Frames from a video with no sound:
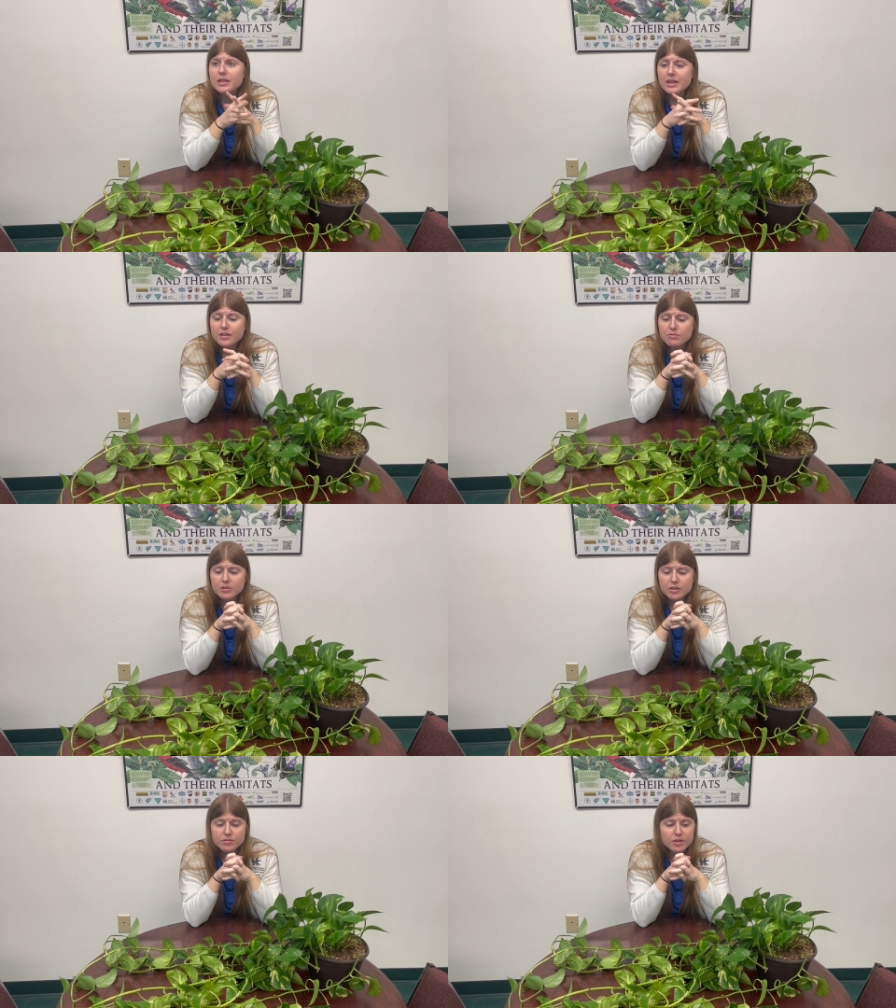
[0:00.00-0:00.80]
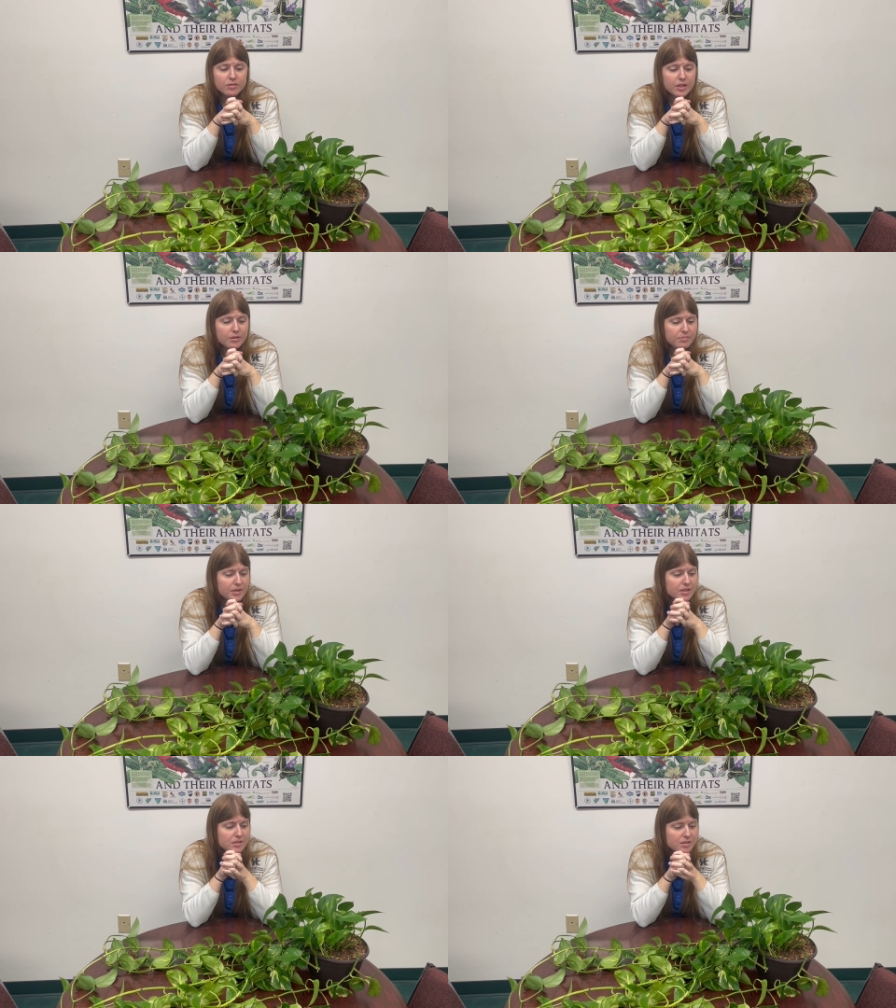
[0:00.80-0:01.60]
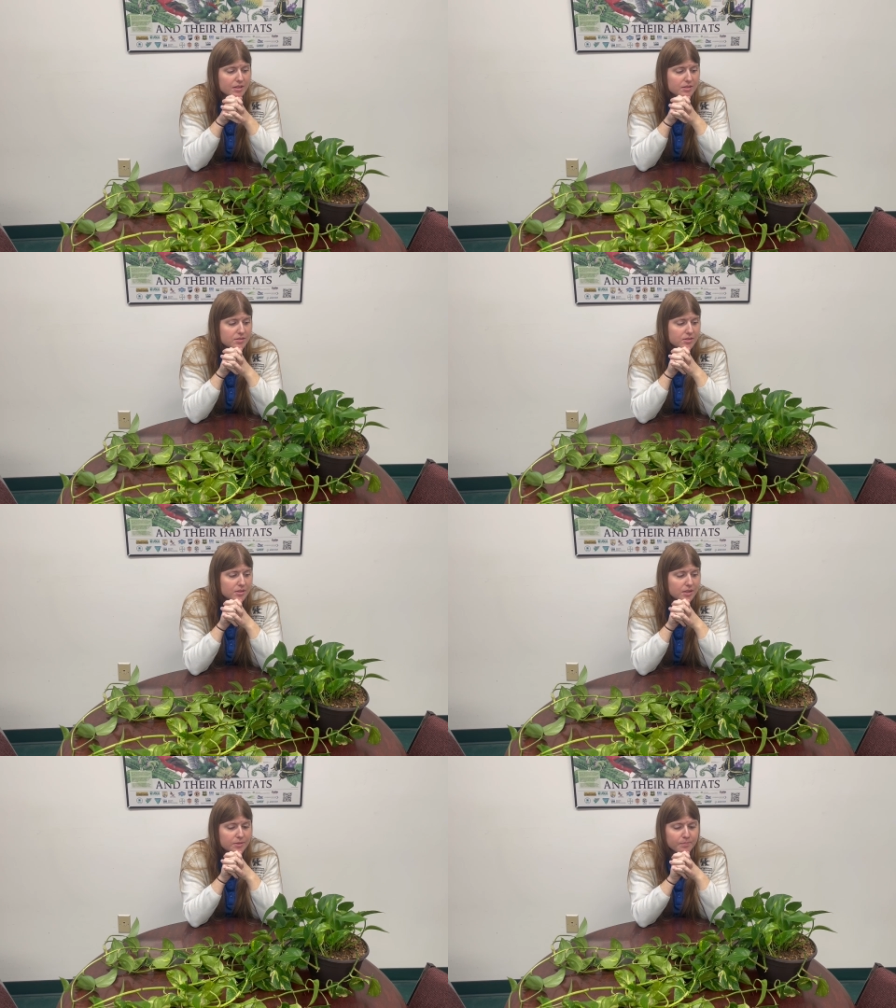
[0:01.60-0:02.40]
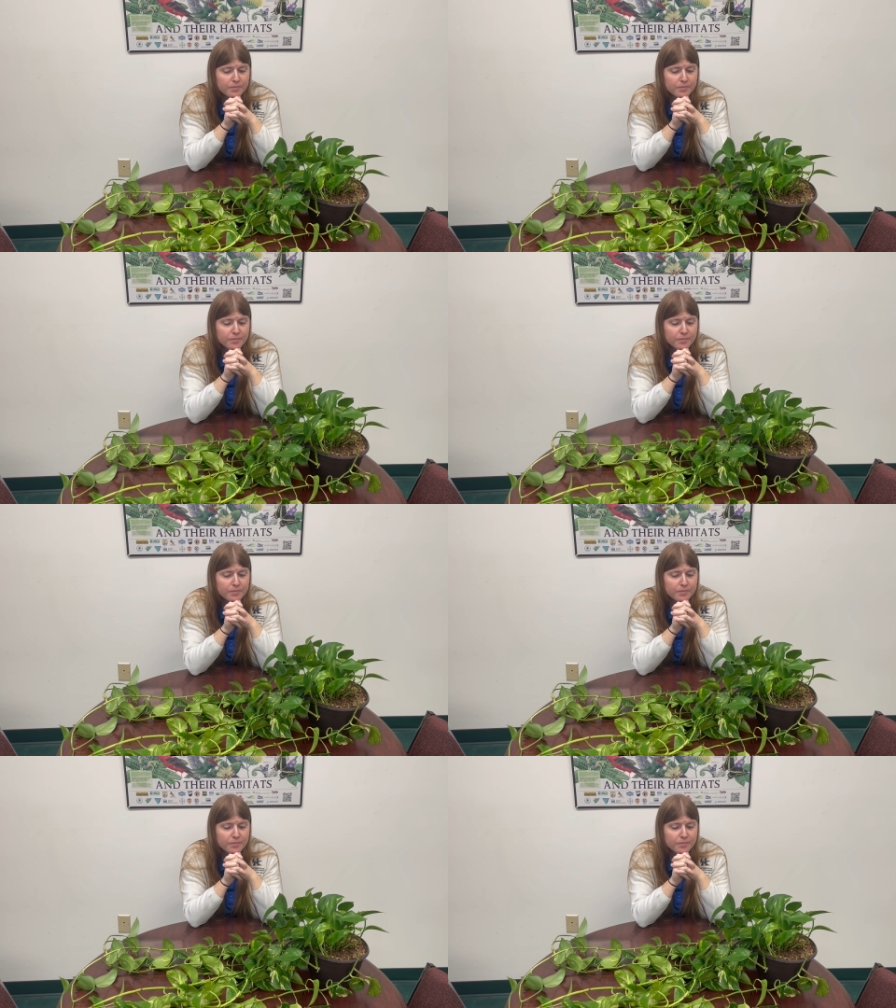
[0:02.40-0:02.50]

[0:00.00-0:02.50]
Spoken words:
that you want to grow them is good.